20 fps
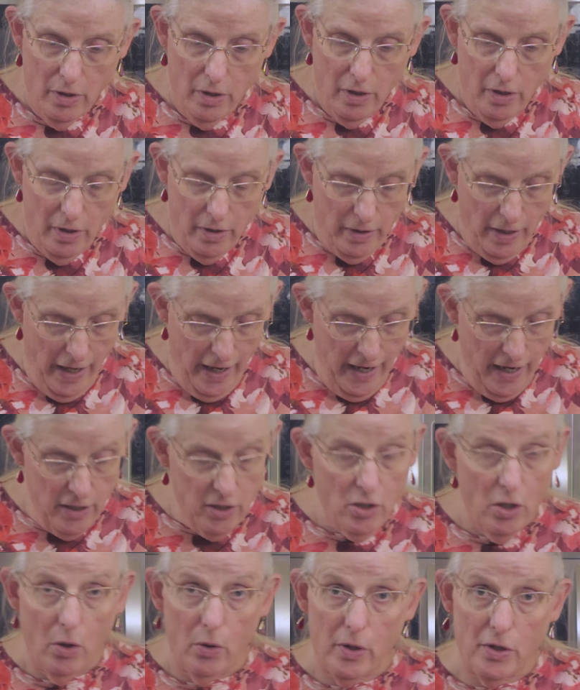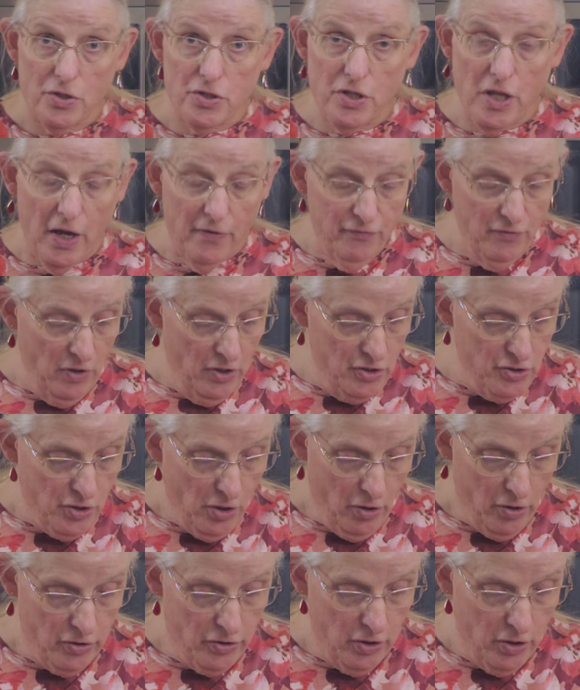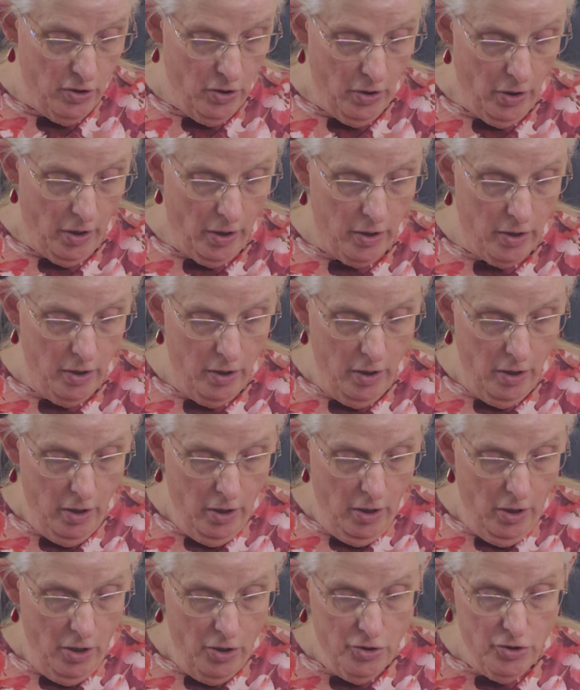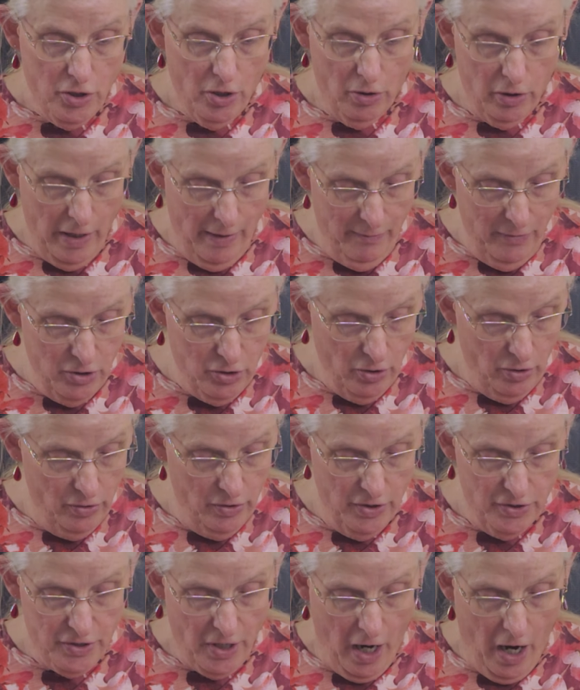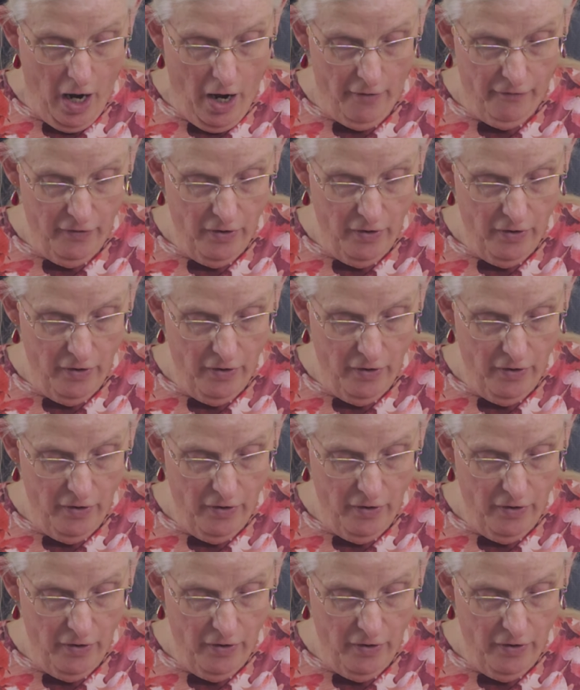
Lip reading: The egg yolk has definitely started to cook. So let me turn this off